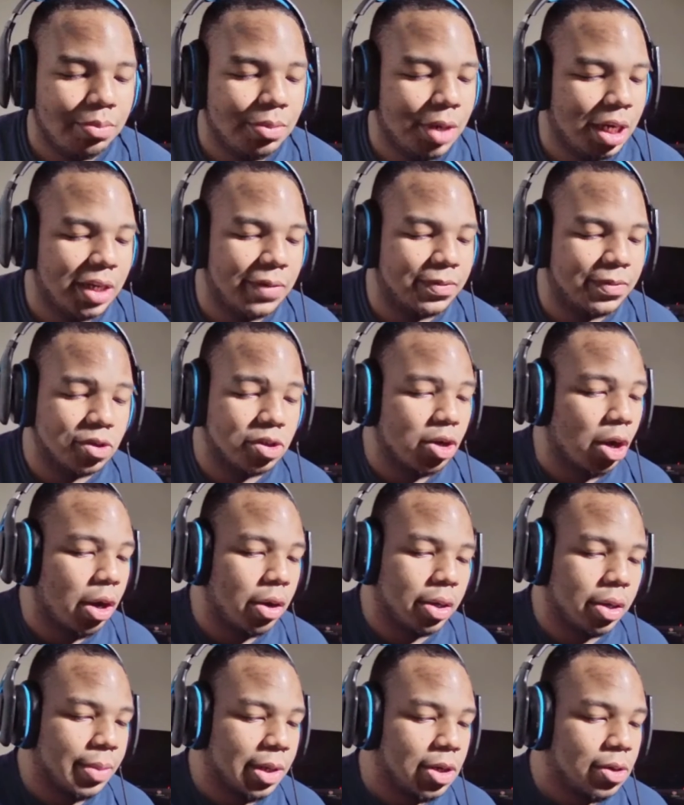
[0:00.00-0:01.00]
not even
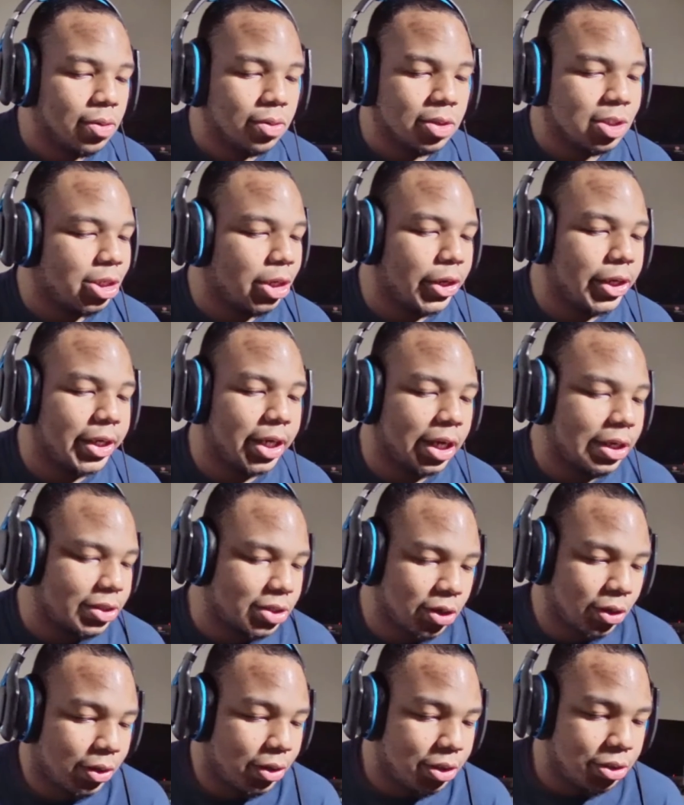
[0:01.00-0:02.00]
sorry, bro. Sorry, not
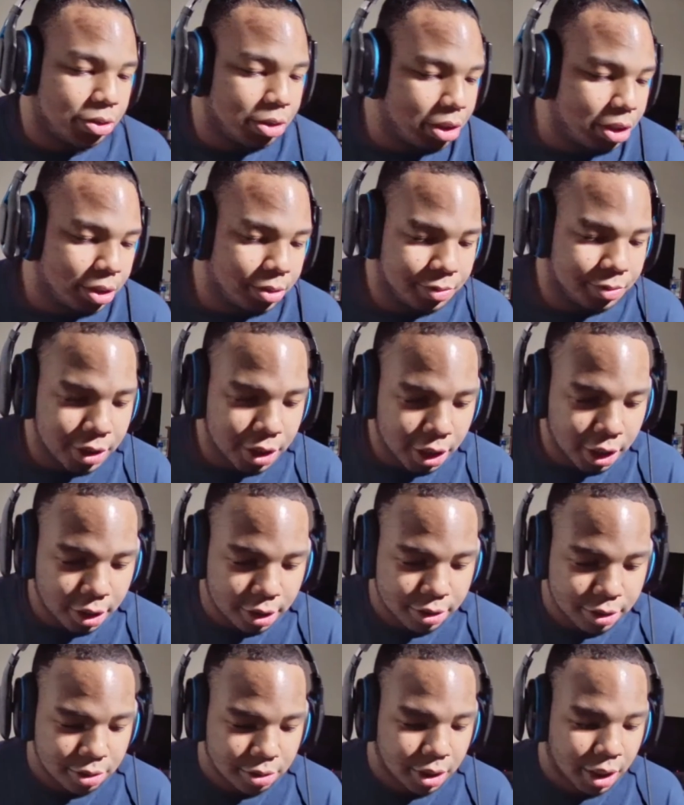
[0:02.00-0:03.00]
sorry. You heard me?
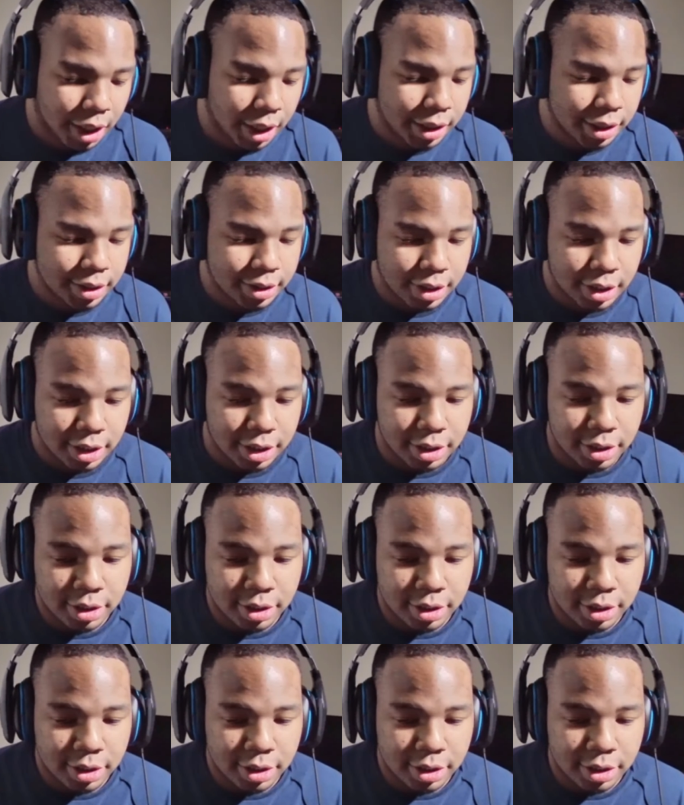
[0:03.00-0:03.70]
Heard you. All right, look at it.